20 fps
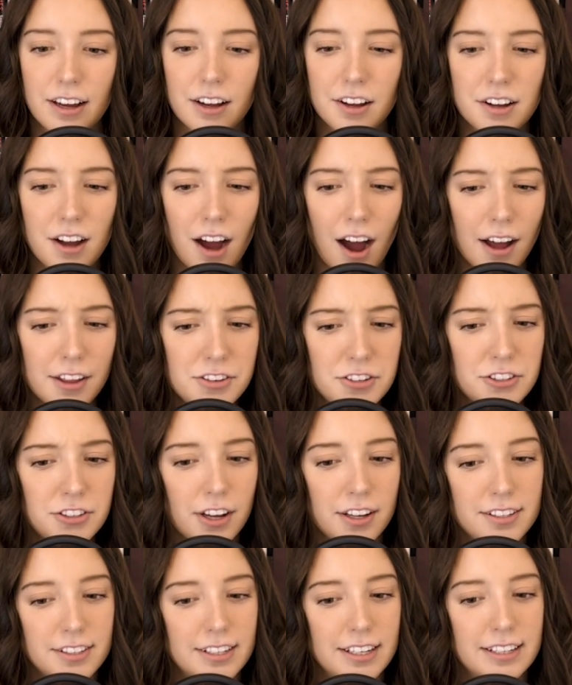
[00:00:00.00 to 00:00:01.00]
God's
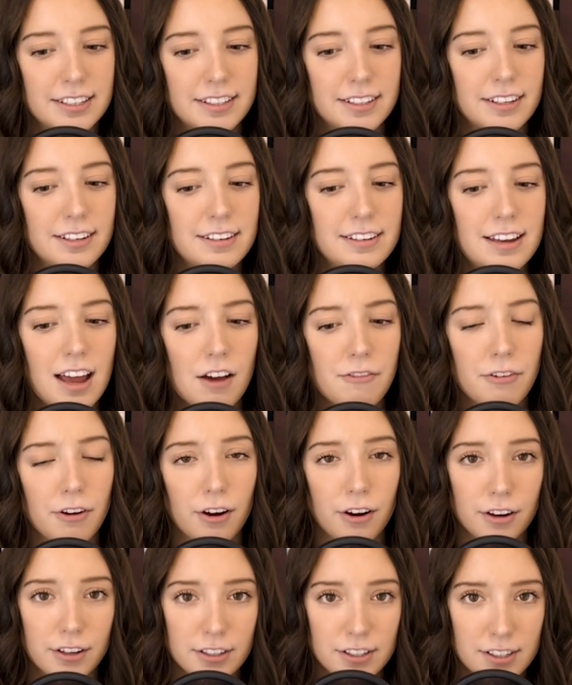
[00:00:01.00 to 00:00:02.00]
justice
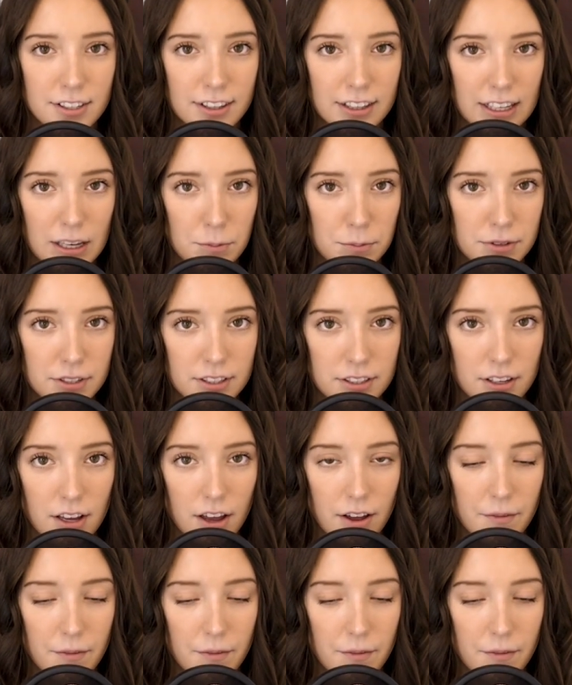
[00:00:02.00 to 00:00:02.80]
never sleeps.